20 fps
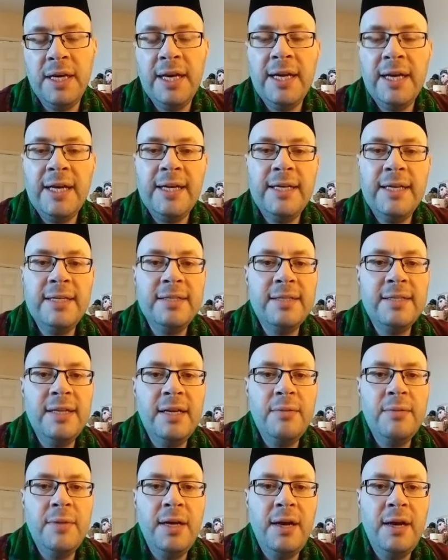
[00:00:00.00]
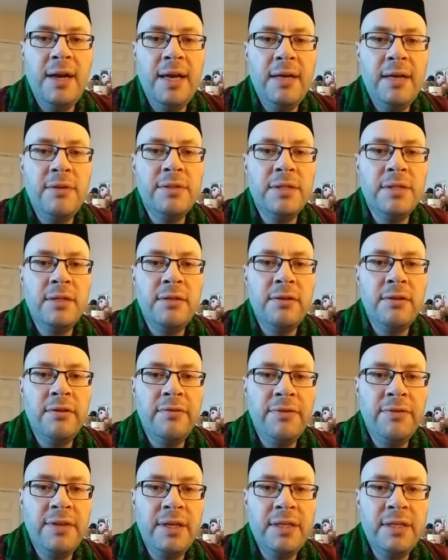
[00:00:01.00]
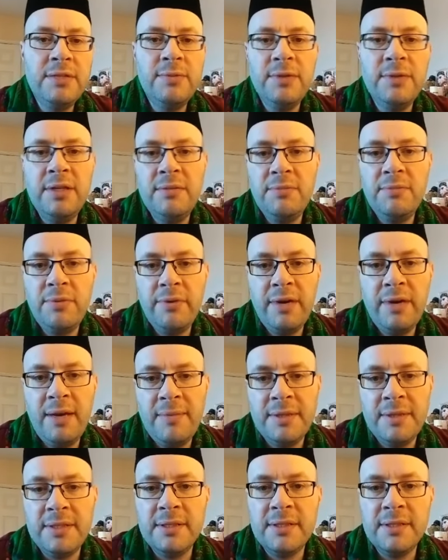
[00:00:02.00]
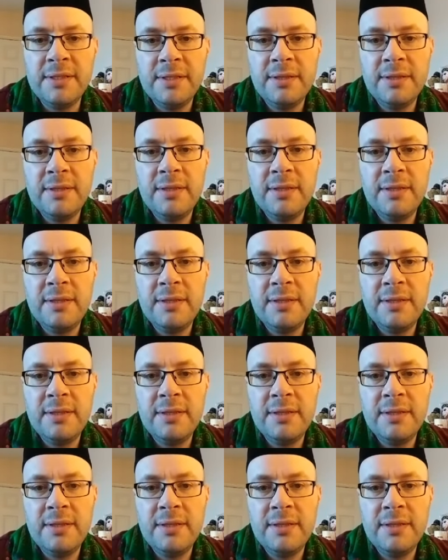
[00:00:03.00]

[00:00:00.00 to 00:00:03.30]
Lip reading: Islam allows a lot of things within parameters.